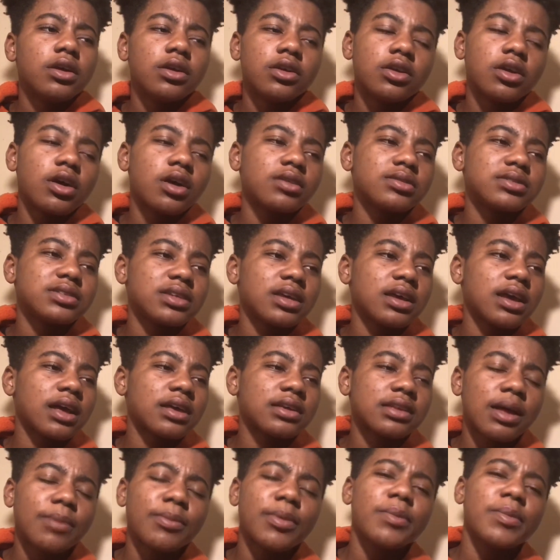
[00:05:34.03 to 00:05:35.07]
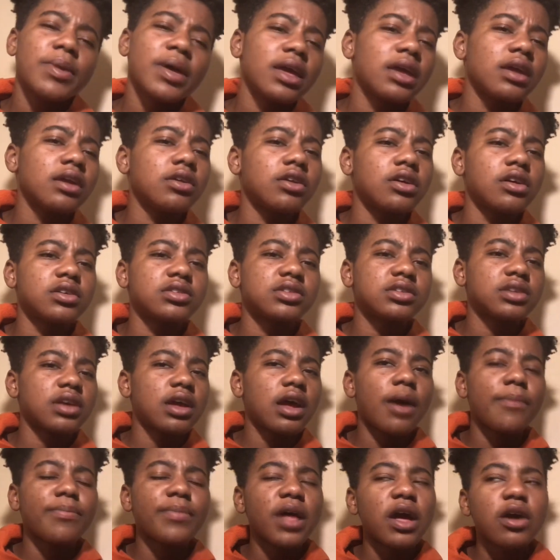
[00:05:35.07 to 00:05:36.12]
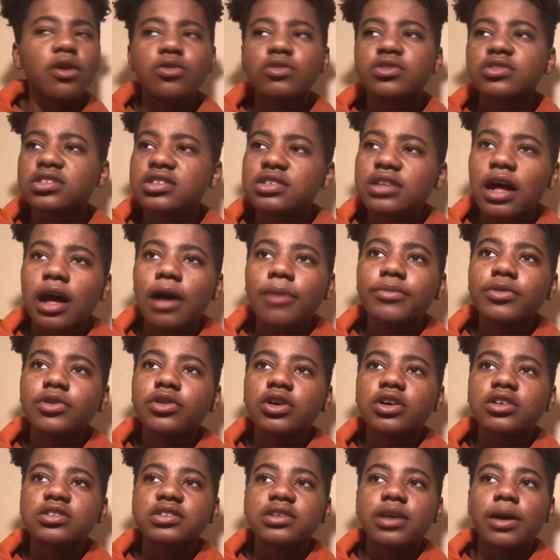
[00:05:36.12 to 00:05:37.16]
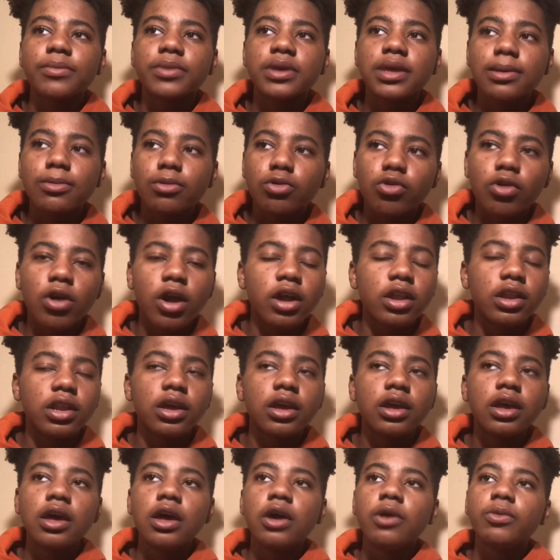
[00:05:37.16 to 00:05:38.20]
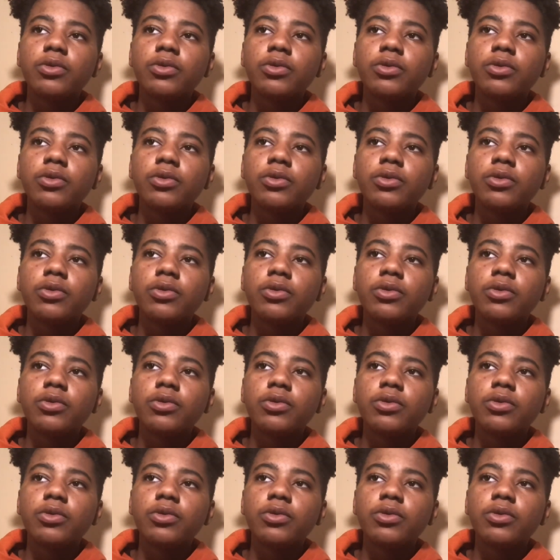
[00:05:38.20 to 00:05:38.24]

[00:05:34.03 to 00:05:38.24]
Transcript: You know what I'm saying? Cause I'm gonna make it, you know what I'm saying? I'm not gonna stop, you know what I'm saying? I'm keep grinding.